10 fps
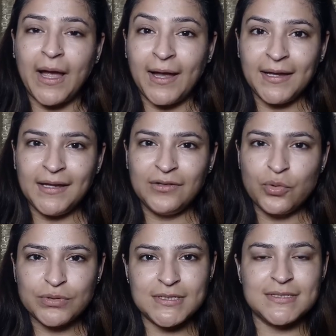I
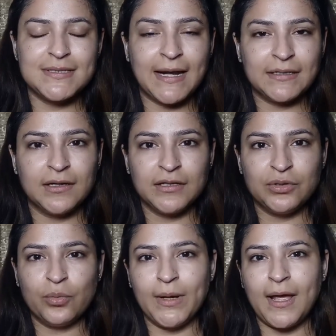noticed that
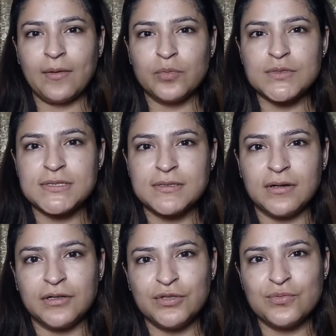when I was
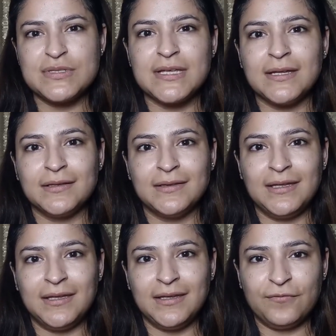using
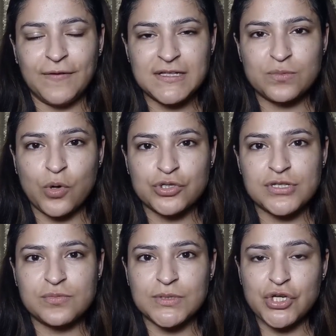the face
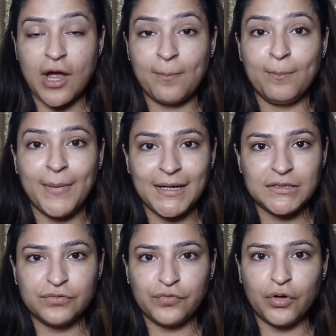washes which are
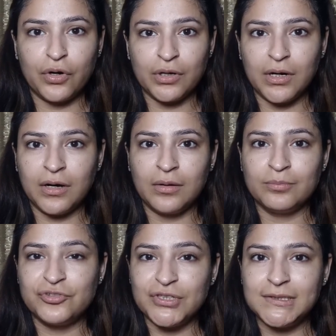meant for
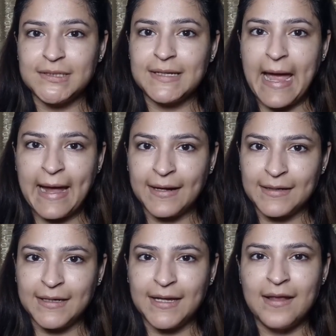treating
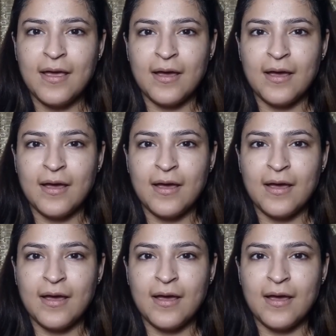acne,